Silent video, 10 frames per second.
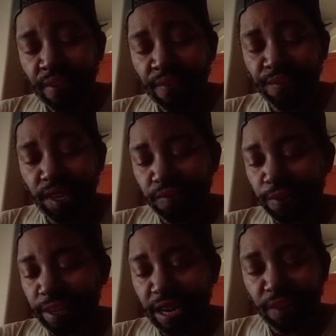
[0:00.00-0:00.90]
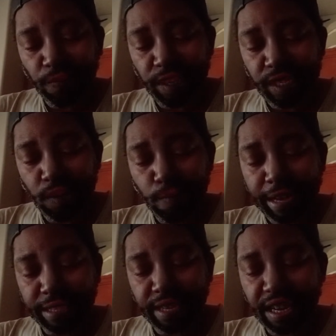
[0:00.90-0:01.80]
featuring a regional
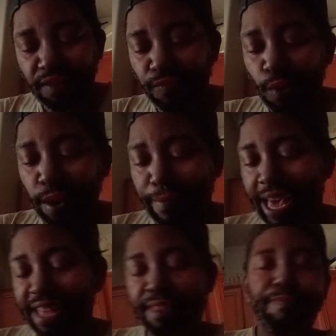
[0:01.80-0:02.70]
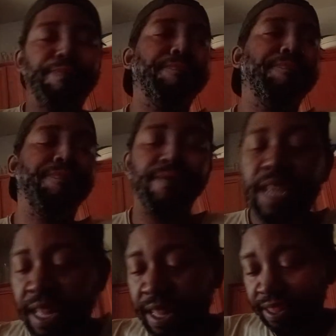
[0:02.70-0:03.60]
Mexican format.
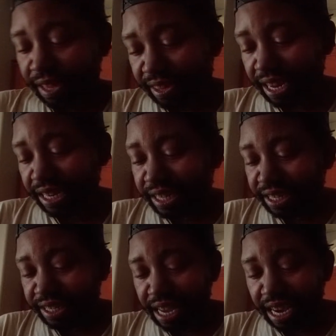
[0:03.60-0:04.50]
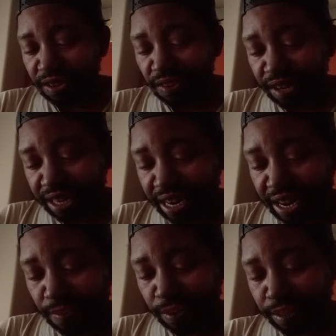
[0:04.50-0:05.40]
The station signed on the
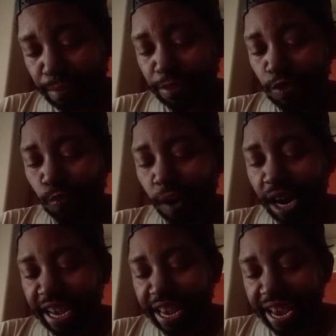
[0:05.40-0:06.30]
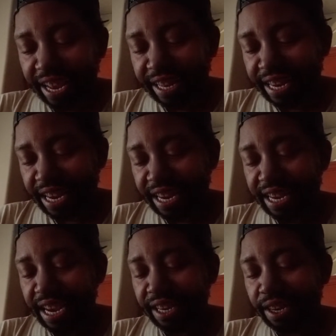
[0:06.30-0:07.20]
air as
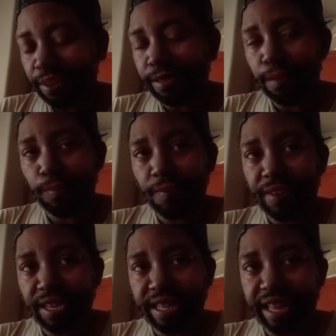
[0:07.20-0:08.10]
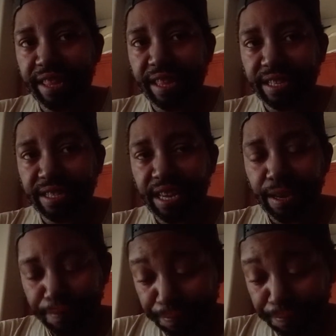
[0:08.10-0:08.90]
WYND in December of 1960.